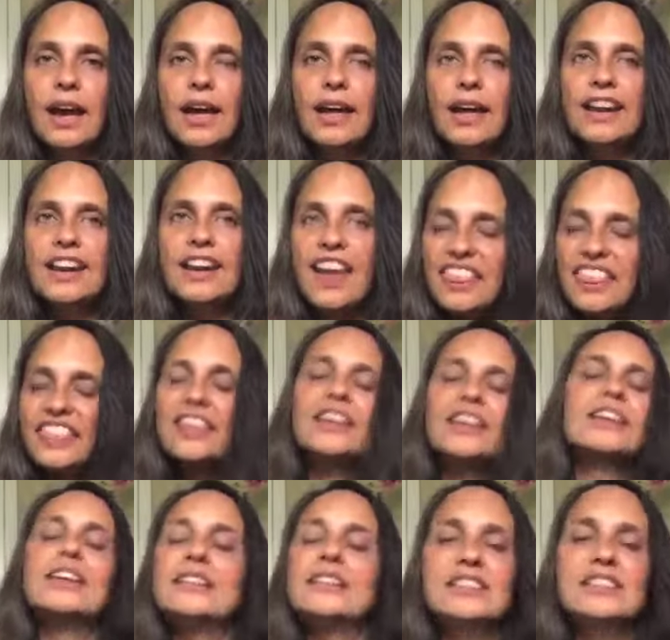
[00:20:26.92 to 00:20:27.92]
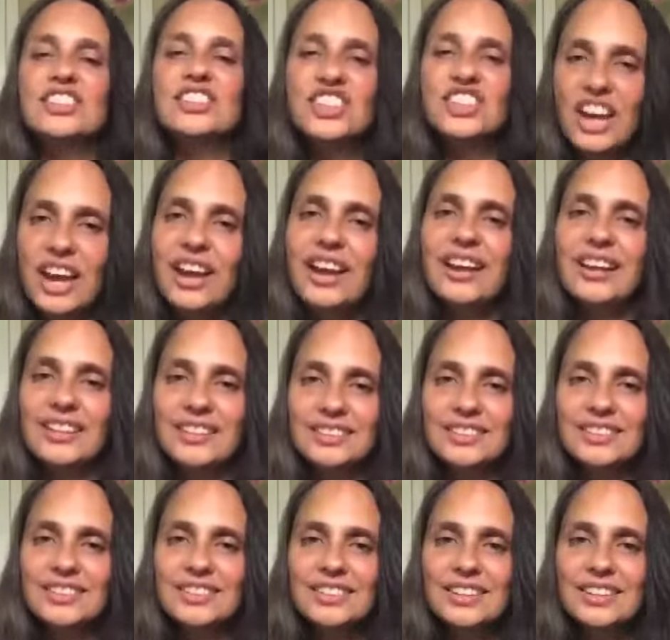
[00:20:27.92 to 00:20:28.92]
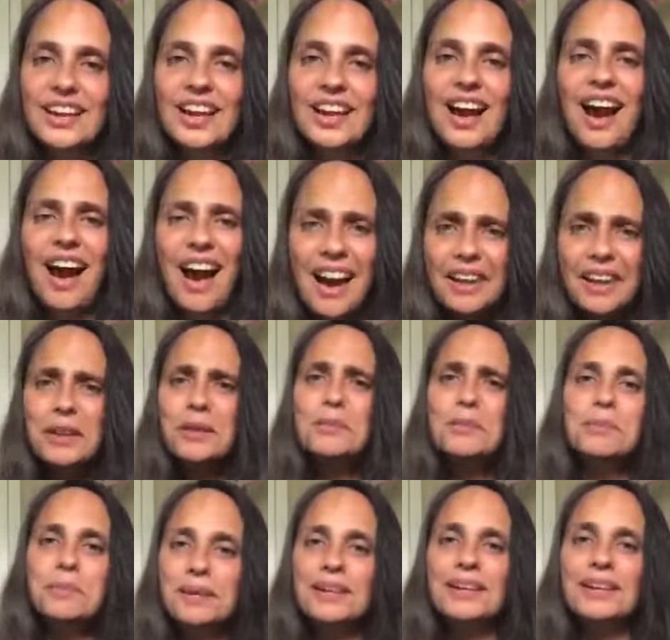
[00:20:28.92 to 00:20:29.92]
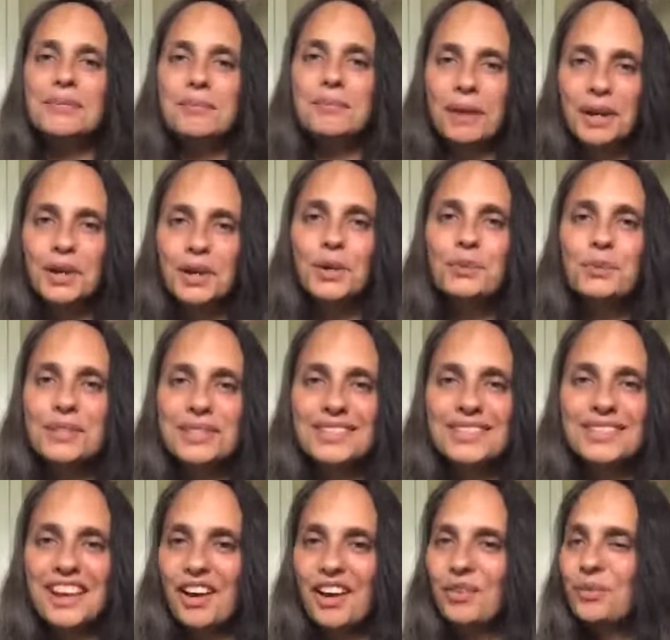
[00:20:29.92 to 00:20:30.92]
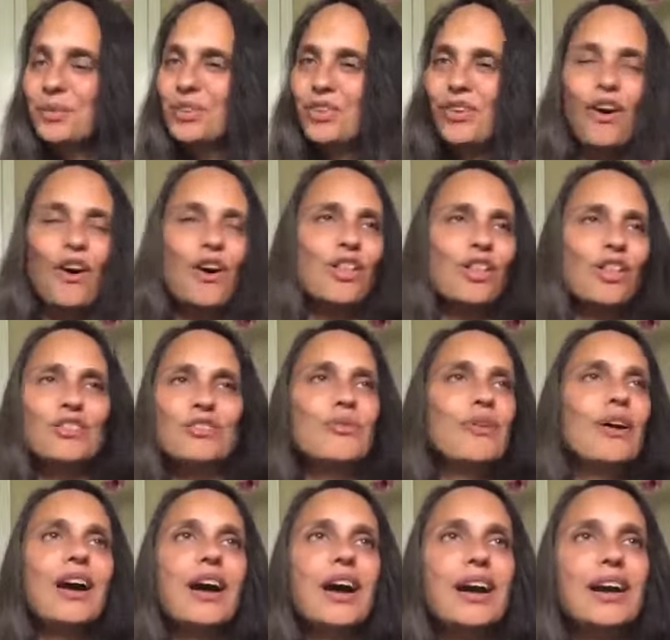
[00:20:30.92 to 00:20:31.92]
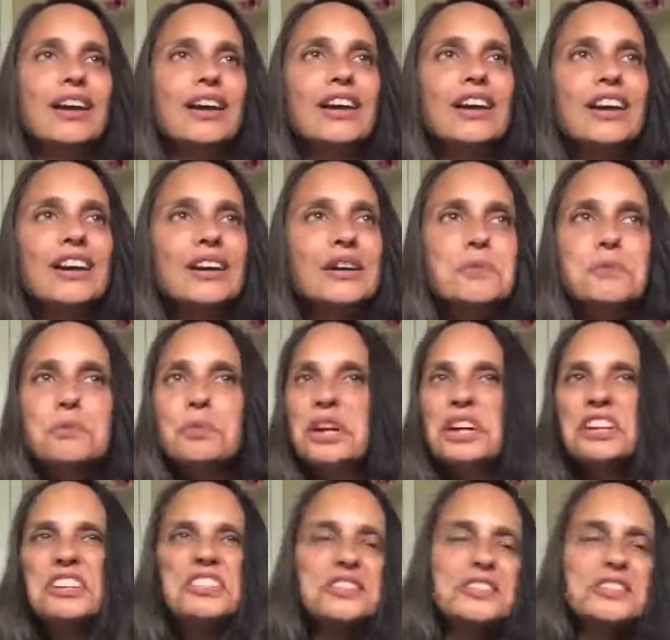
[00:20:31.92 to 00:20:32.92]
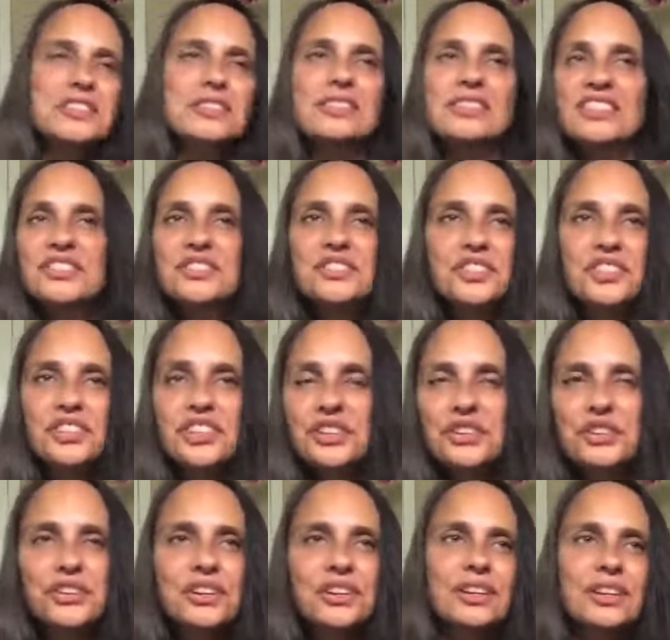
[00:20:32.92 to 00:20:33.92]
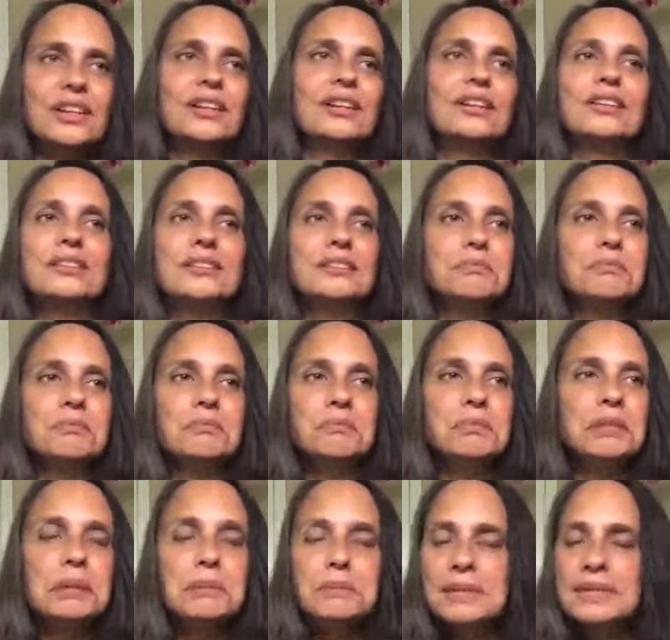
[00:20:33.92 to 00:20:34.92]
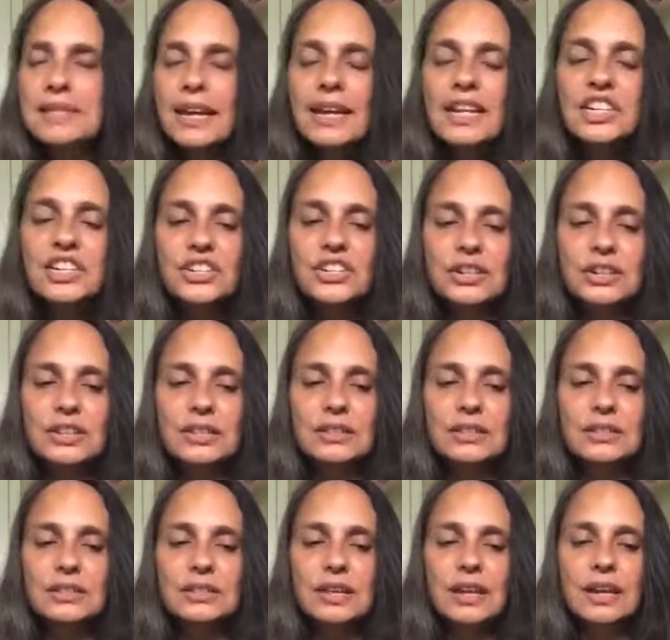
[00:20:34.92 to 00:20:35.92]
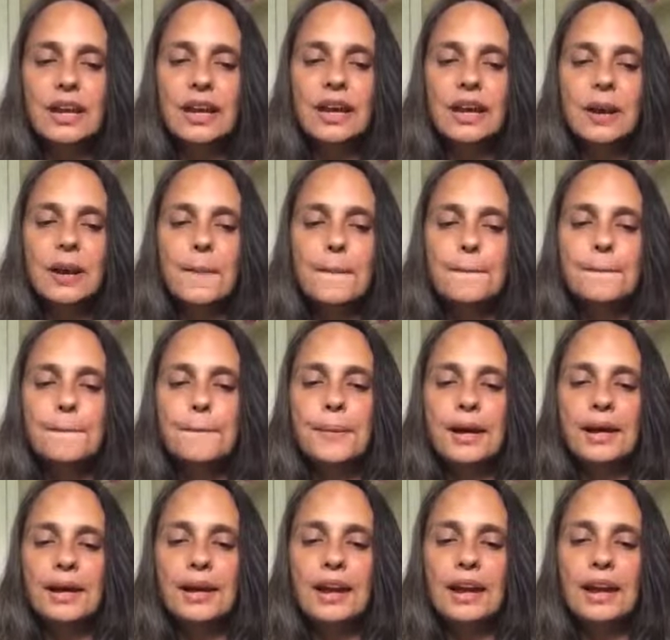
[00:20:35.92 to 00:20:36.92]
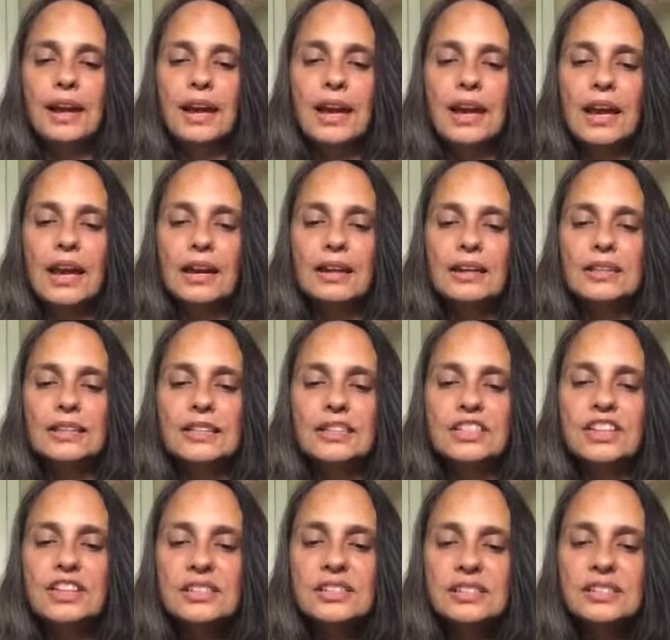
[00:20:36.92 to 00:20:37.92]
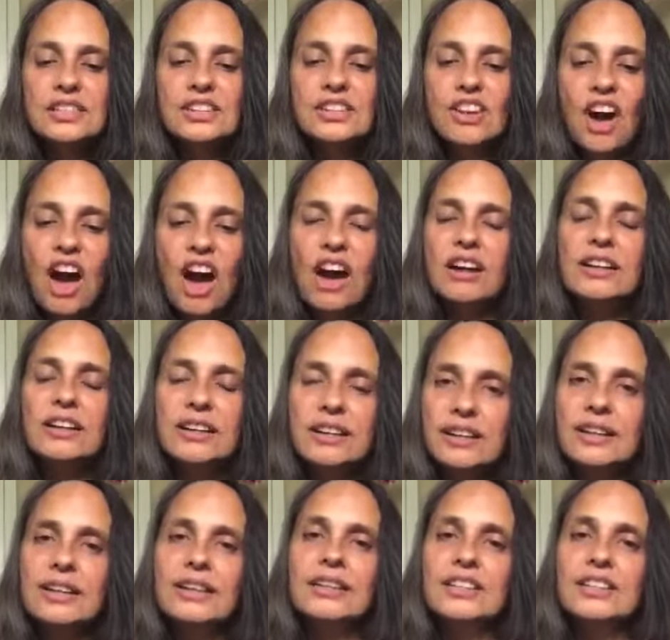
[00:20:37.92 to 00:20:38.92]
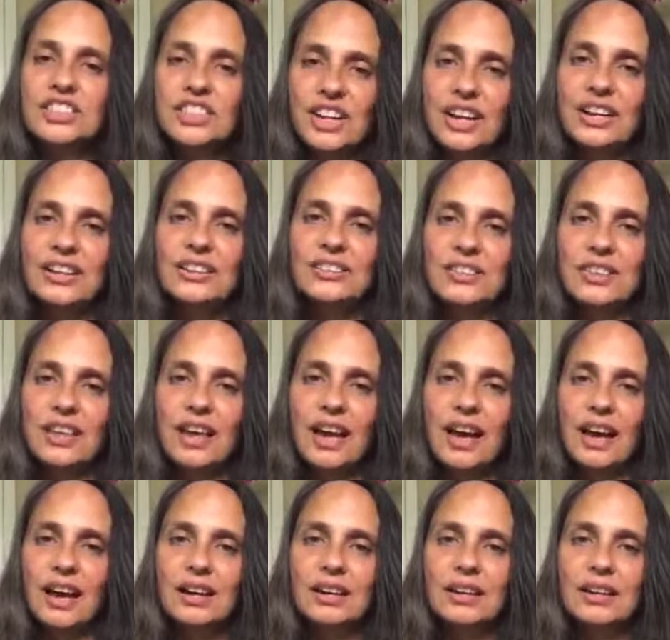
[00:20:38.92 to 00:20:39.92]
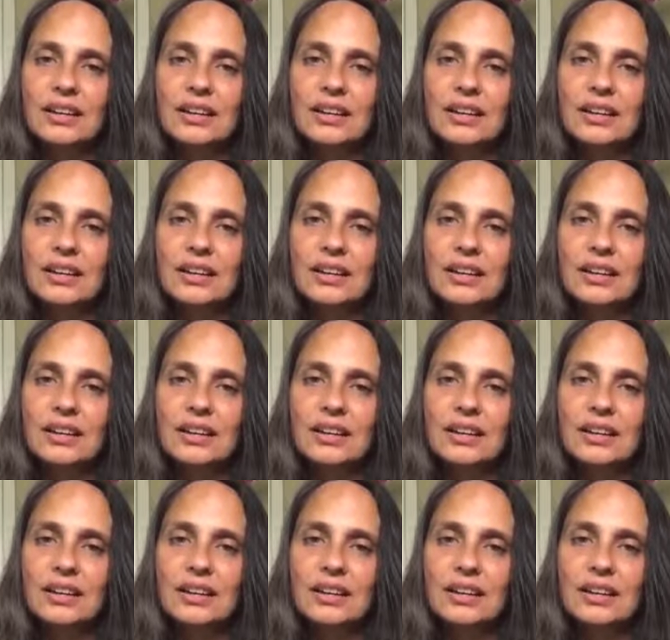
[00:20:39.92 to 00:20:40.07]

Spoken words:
nothing needs to change. I can be my human self with all of my weaknesses, insecurities, limitations, but just not needing to change that